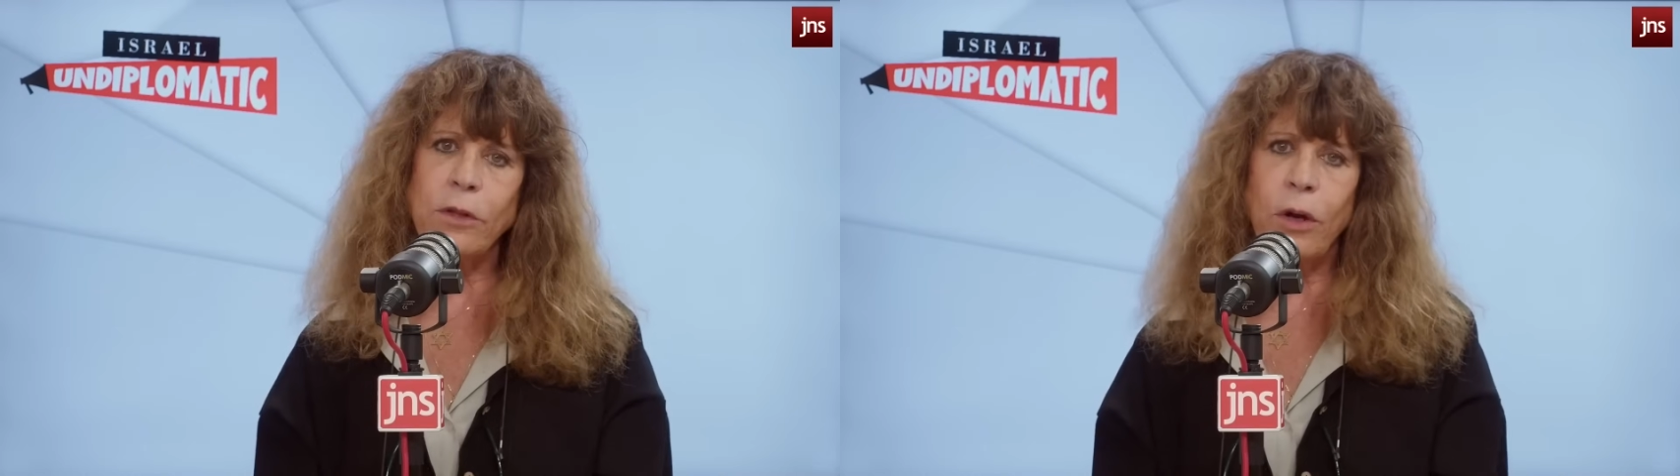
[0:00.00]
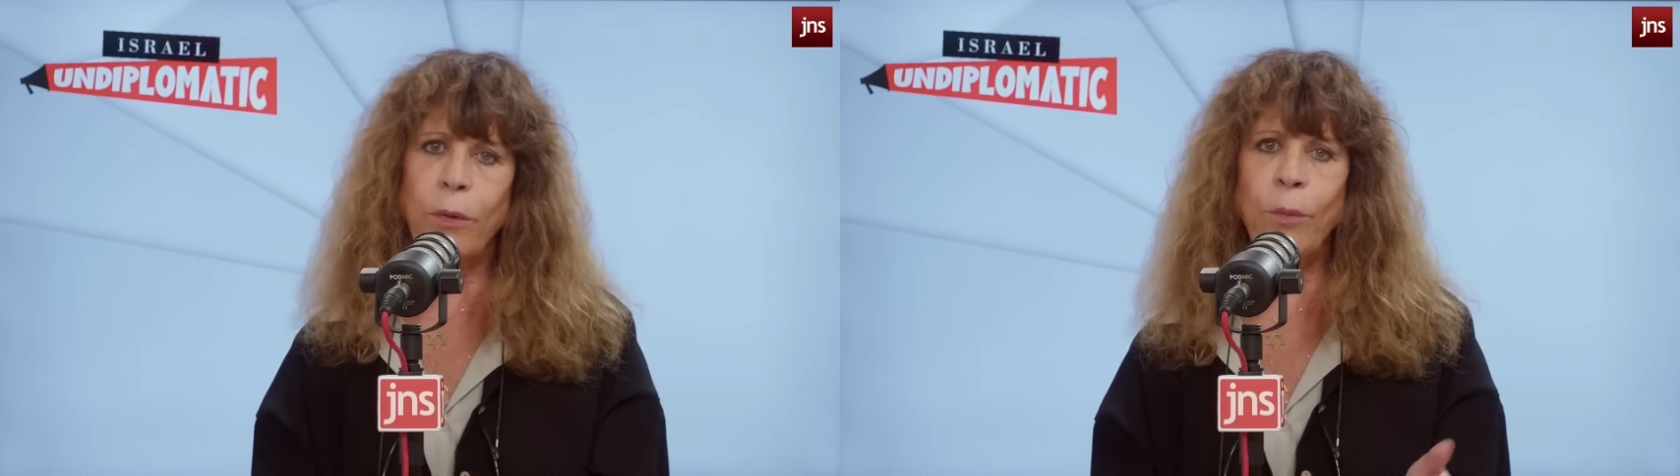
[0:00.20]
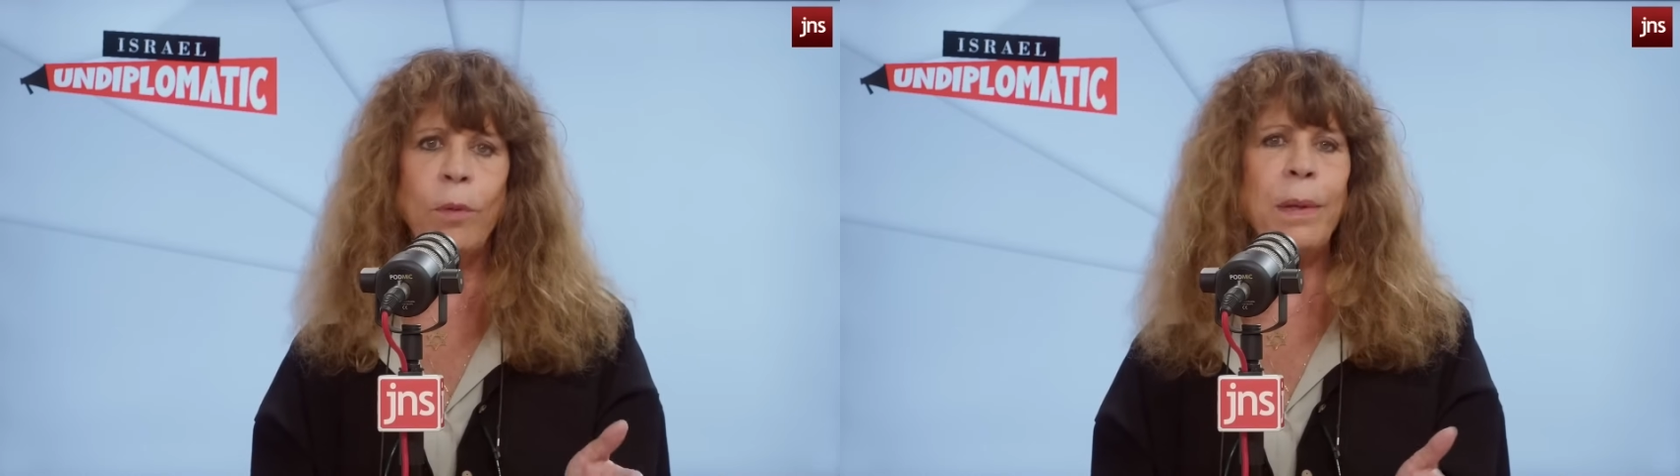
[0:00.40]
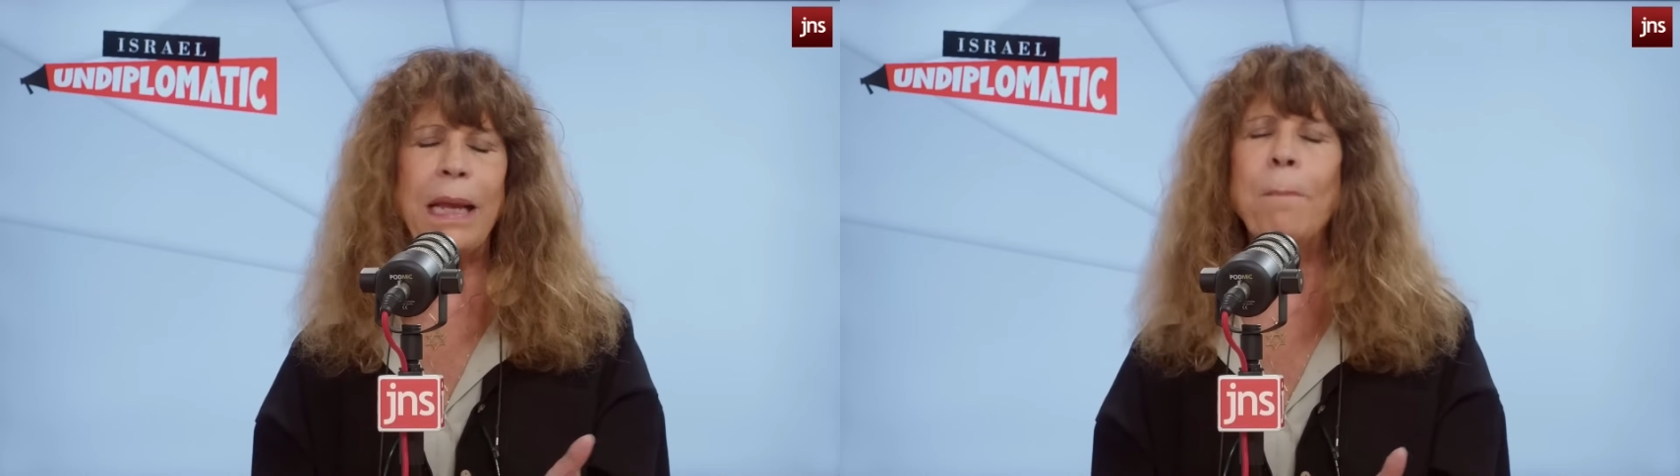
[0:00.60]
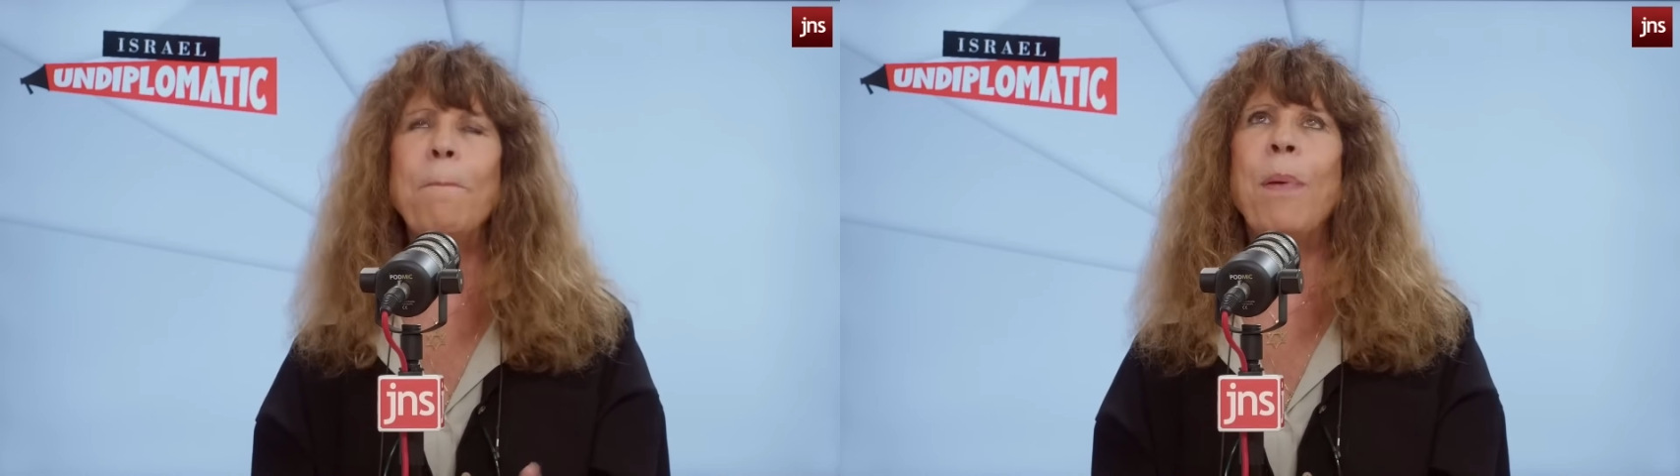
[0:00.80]
it will be
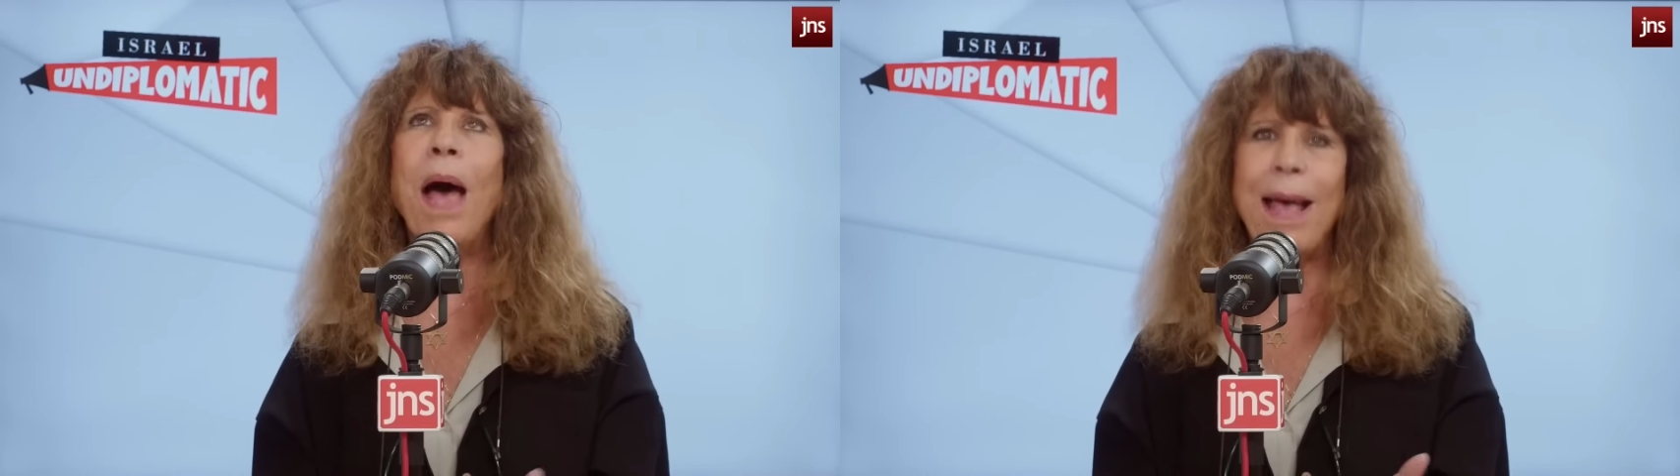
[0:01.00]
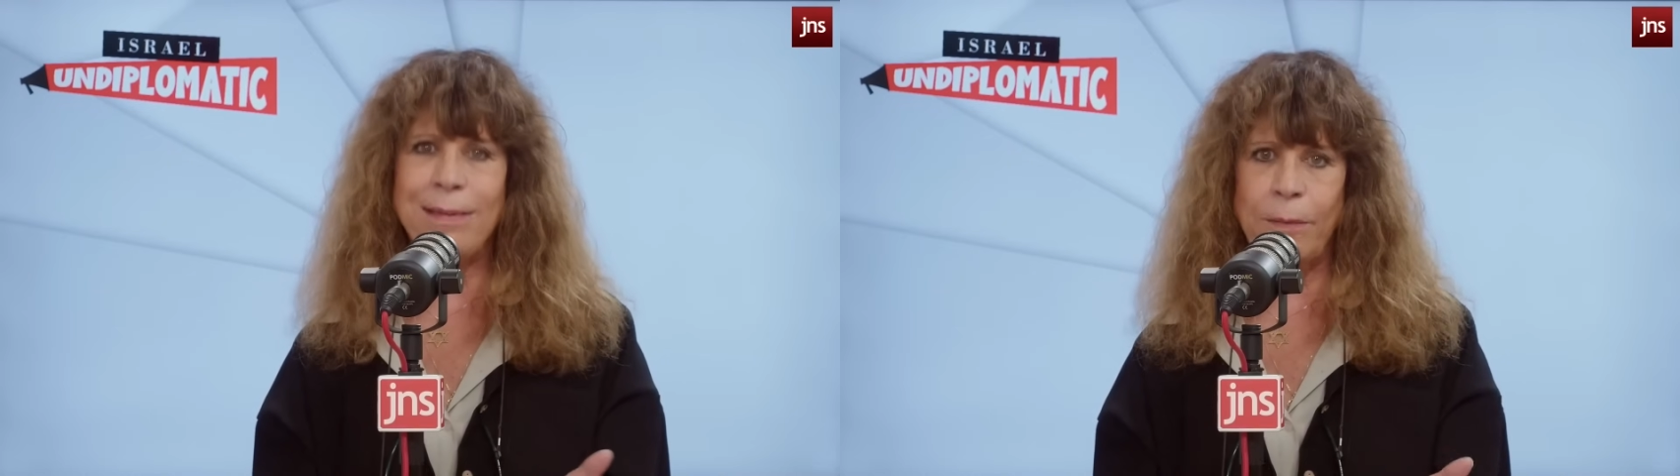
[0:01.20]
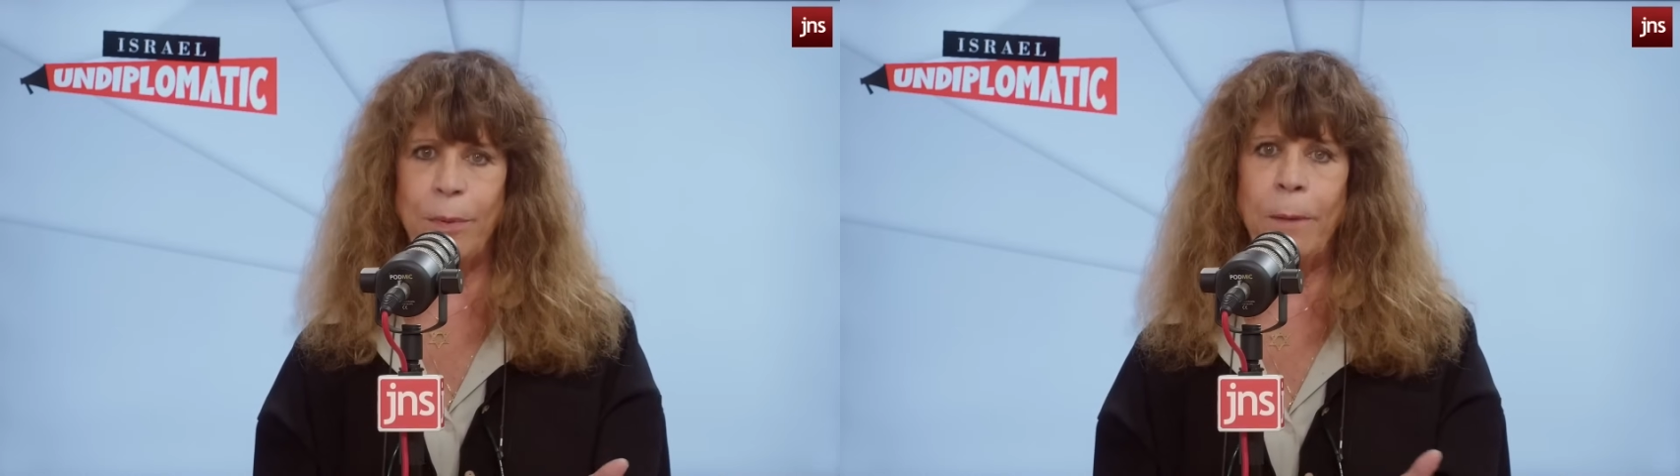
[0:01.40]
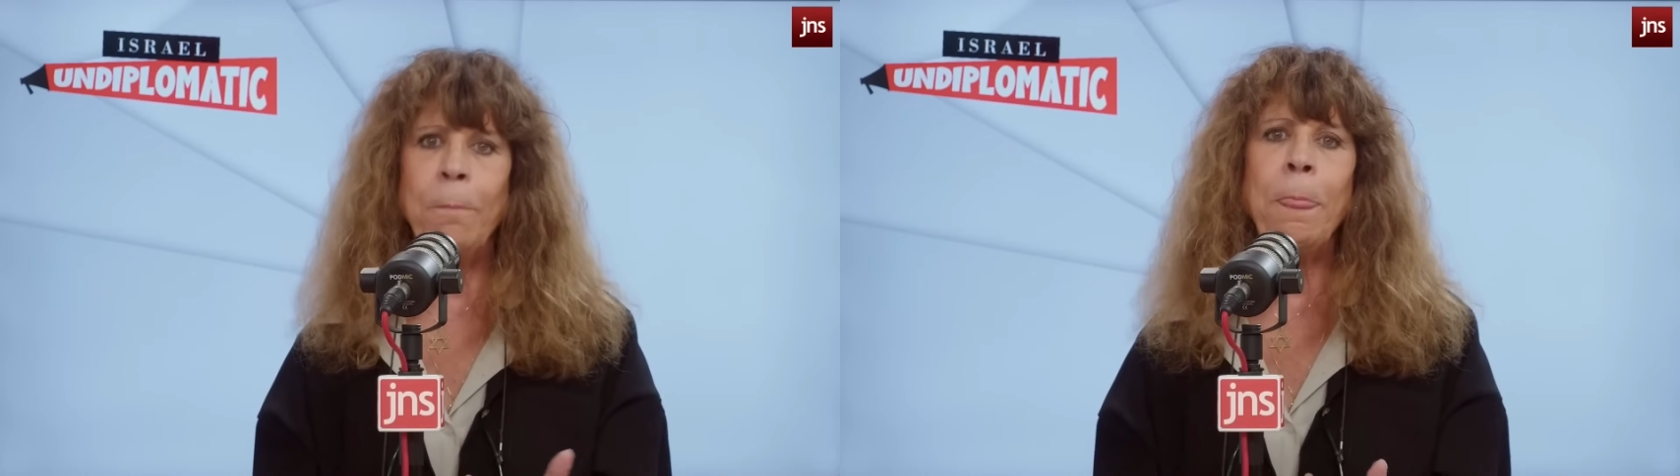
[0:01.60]
impossible